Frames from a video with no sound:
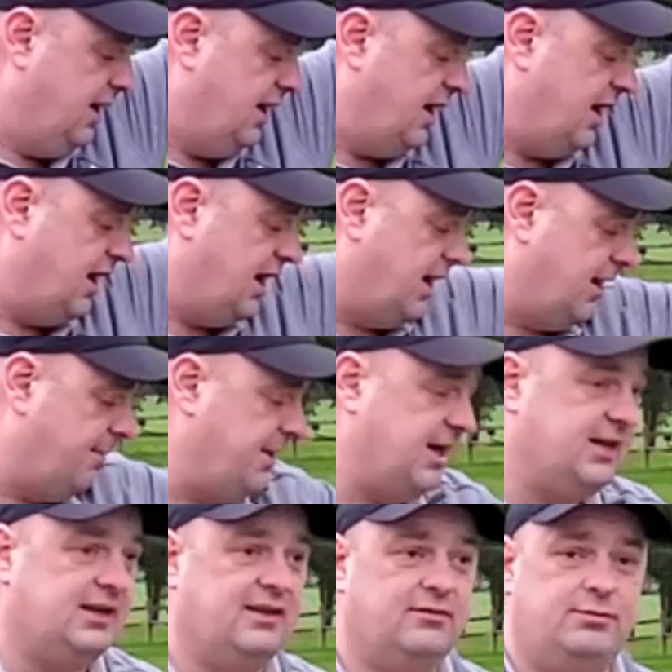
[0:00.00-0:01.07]

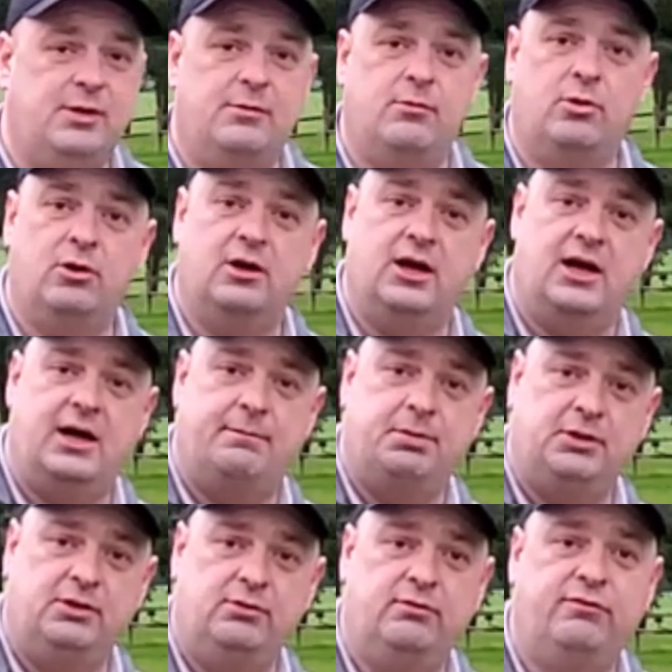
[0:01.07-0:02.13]
And it gives me a more
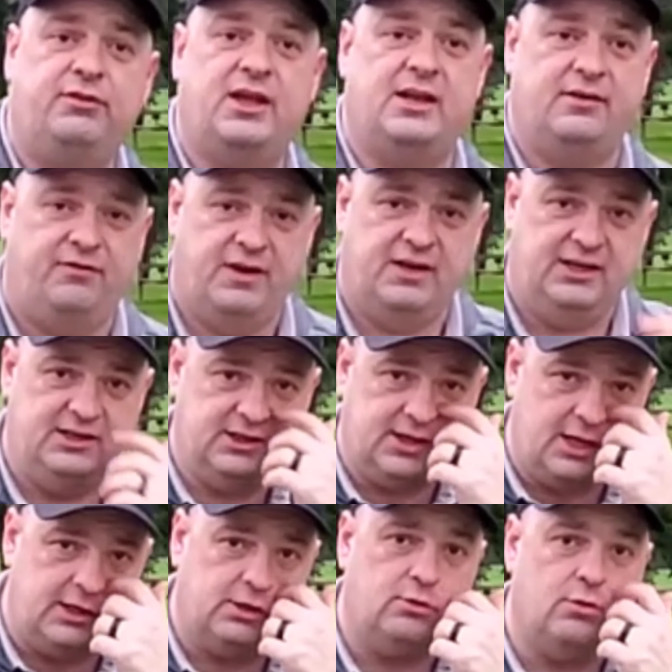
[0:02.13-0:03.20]
balloon flight if I need to
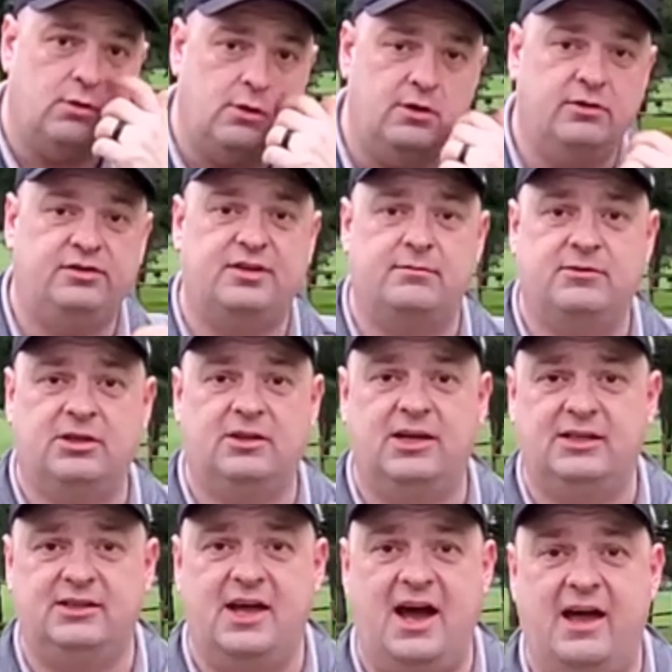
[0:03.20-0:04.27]
cut a corner or something
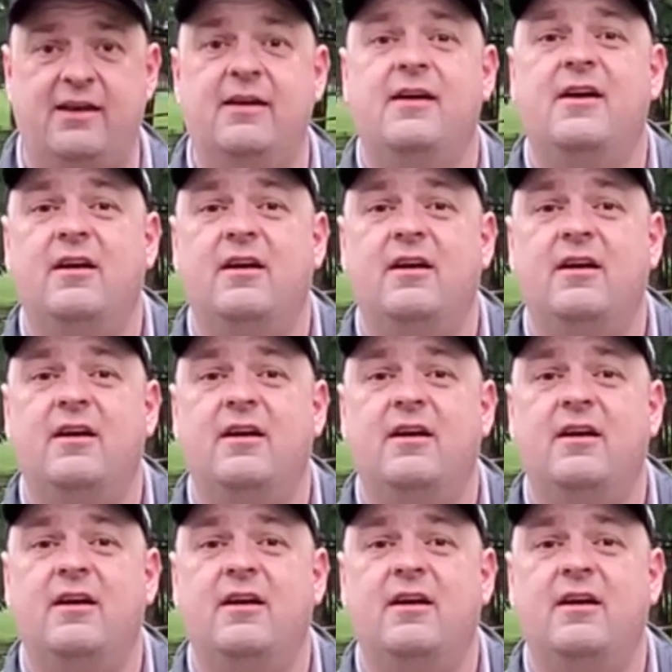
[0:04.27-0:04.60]
like that.